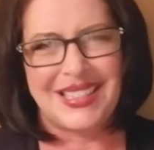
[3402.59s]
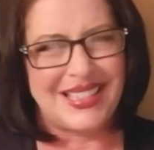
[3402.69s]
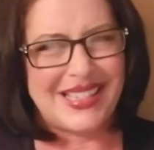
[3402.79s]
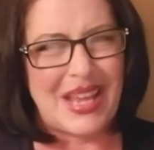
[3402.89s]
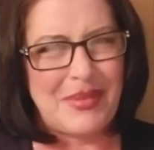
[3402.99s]

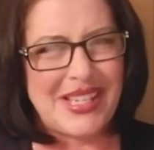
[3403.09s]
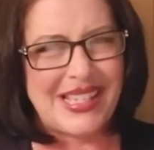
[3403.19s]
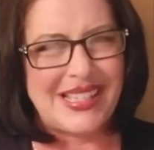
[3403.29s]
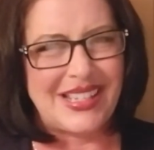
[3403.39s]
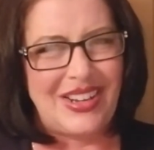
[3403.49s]
Does that make
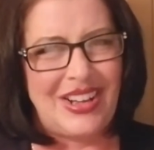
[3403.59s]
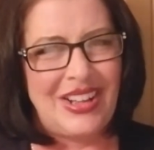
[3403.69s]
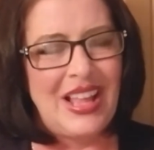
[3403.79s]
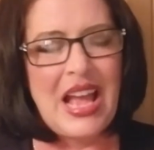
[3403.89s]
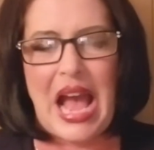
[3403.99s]
sense at
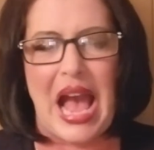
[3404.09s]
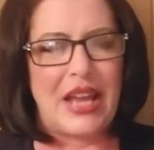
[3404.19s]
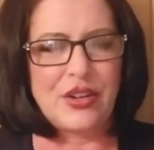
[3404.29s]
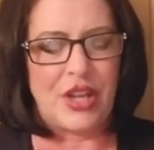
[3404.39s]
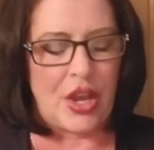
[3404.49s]
all?
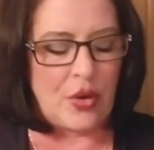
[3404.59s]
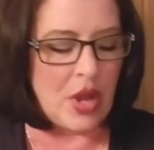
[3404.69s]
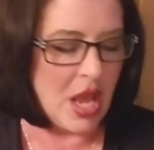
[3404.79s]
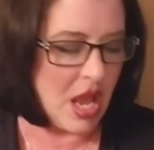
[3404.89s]
I don't know.